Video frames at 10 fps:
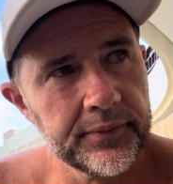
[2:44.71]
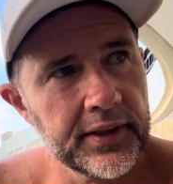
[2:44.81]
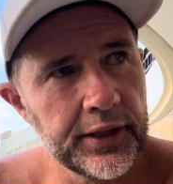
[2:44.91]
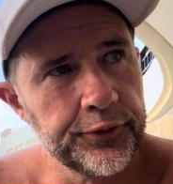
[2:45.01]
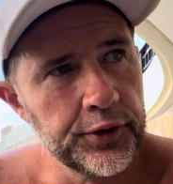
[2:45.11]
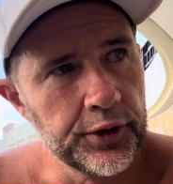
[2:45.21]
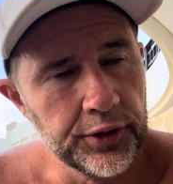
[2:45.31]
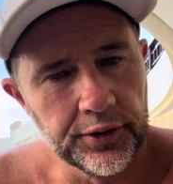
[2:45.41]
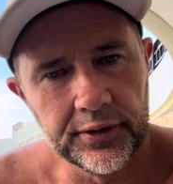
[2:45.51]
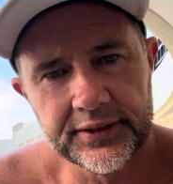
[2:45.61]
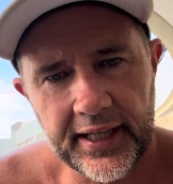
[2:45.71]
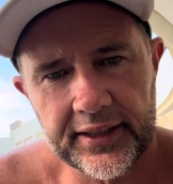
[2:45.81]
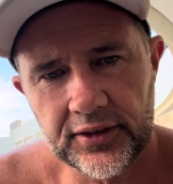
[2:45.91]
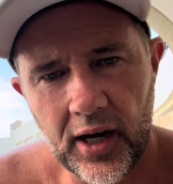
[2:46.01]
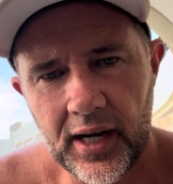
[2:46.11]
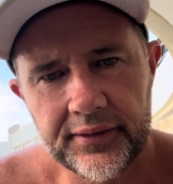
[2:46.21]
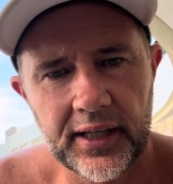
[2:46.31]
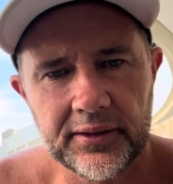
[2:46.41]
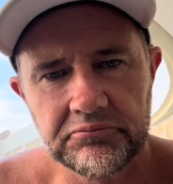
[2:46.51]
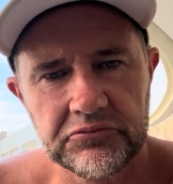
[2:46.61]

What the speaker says: If you're a tech diver,